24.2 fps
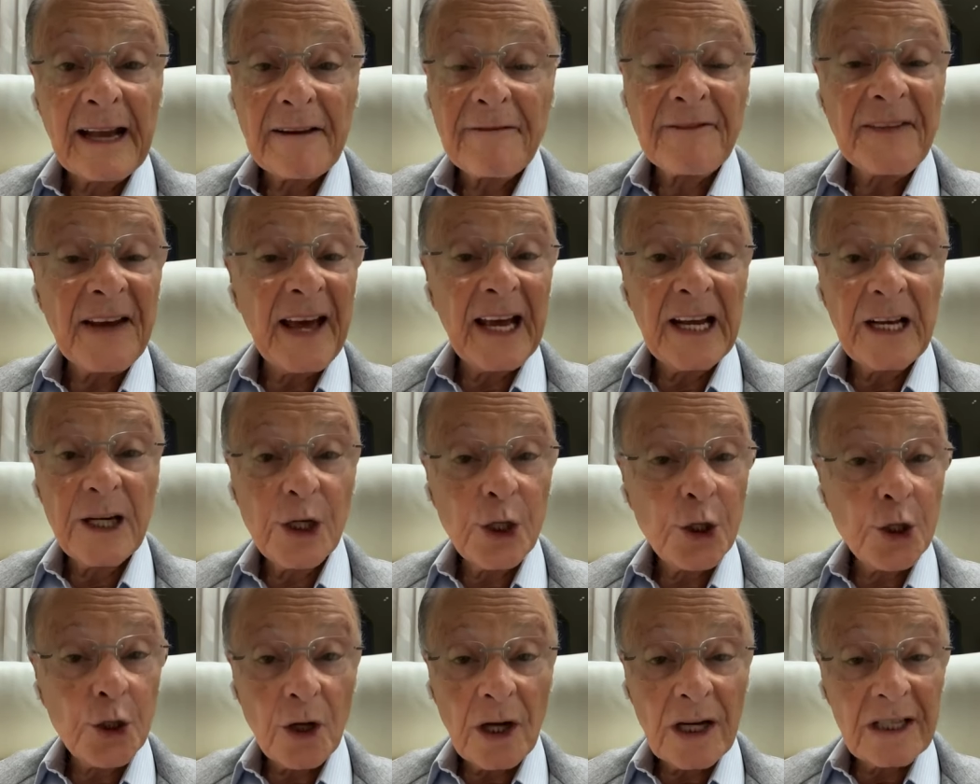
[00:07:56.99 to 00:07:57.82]

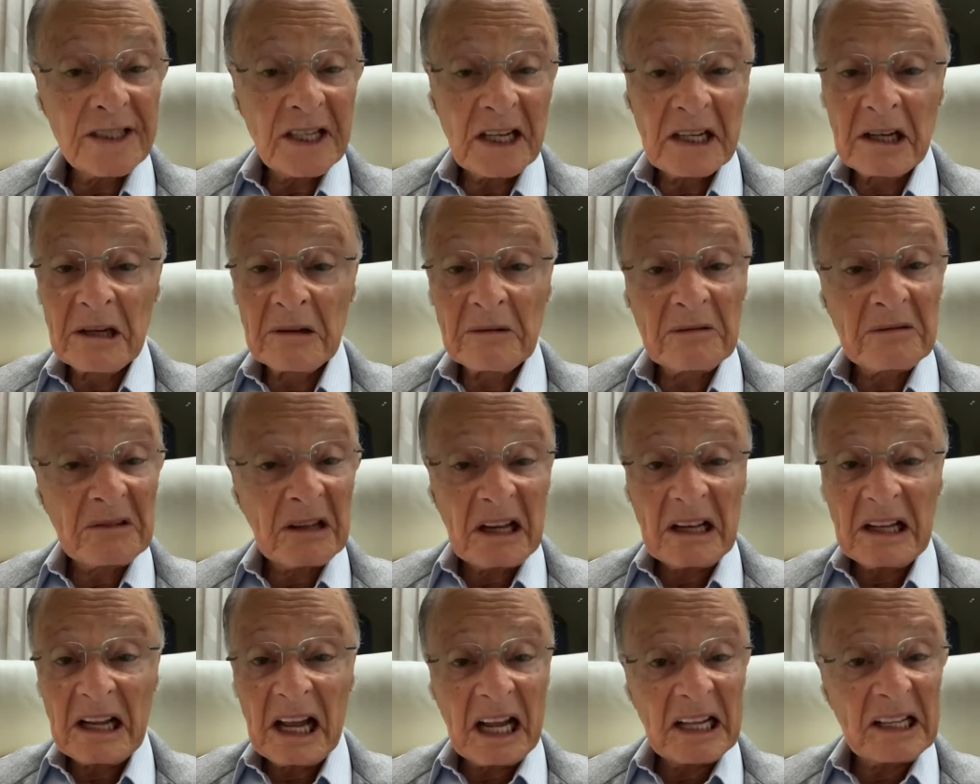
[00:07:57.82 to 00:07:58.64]
Is it a religious
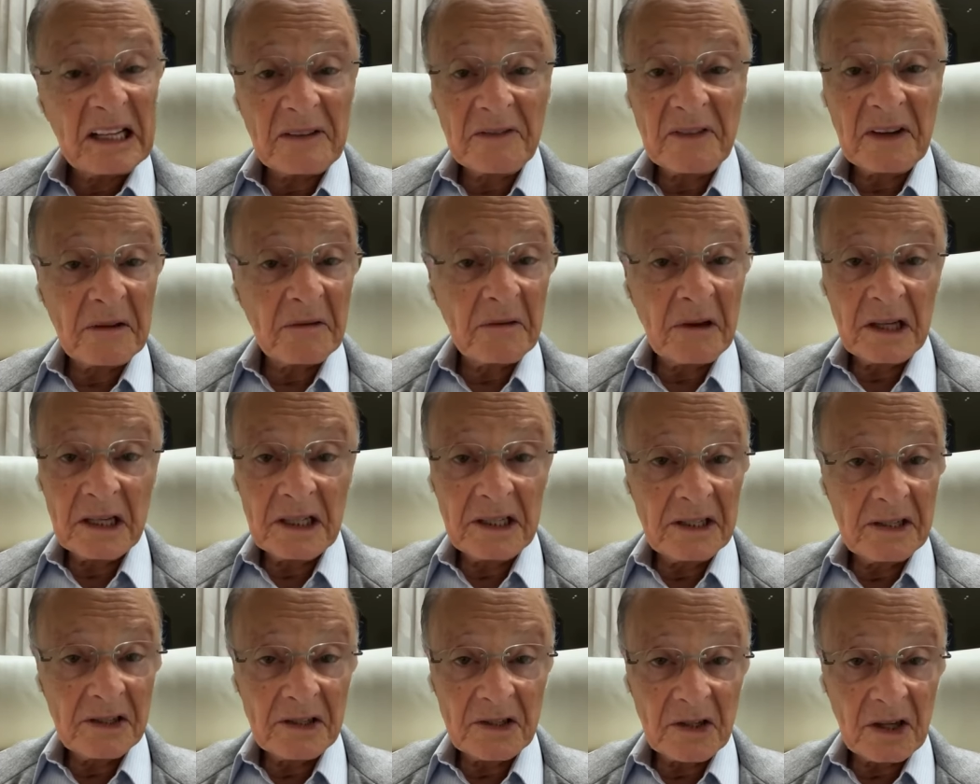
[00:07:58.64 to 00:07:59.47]
faith?
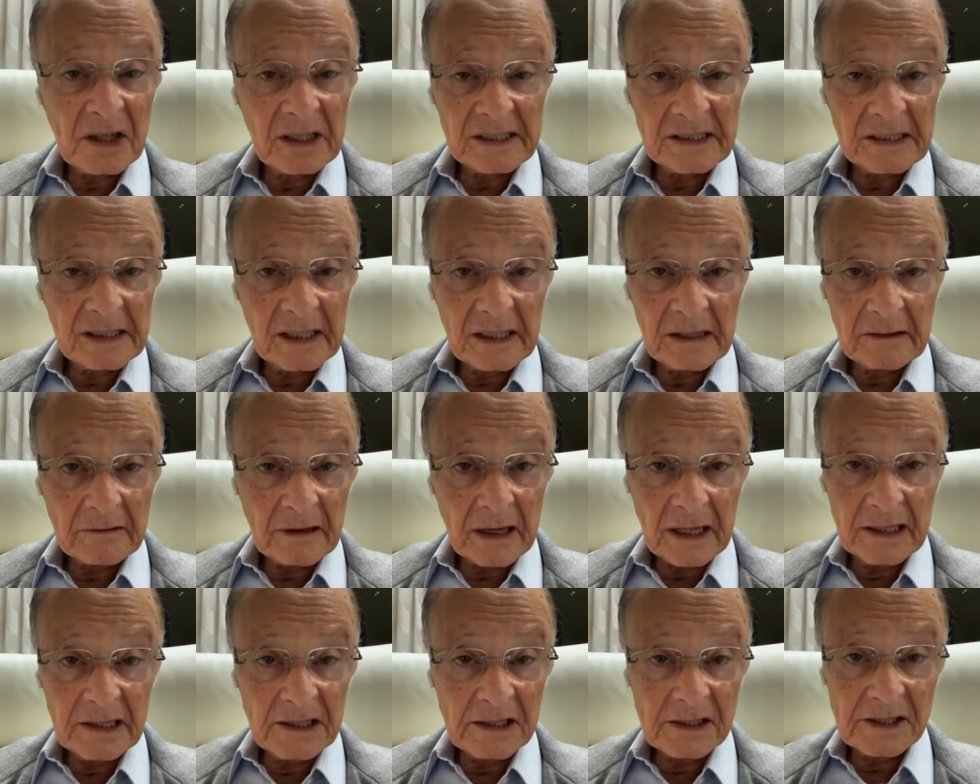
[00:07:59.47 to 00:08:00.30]
No, it's nothing to do
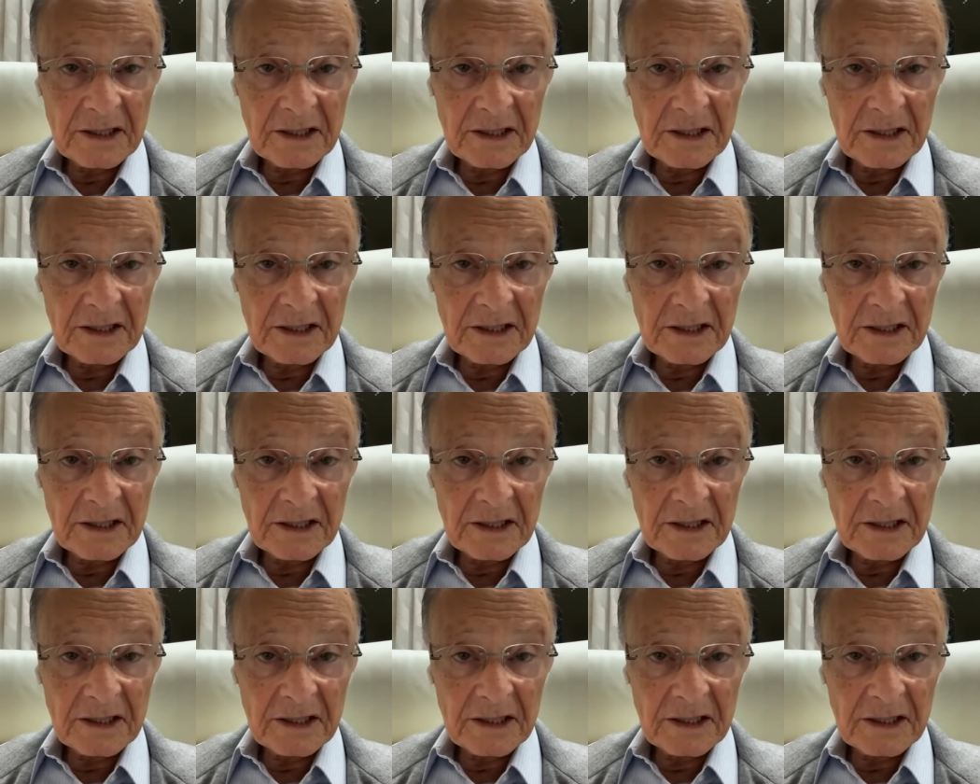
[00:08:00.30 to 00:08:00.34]
with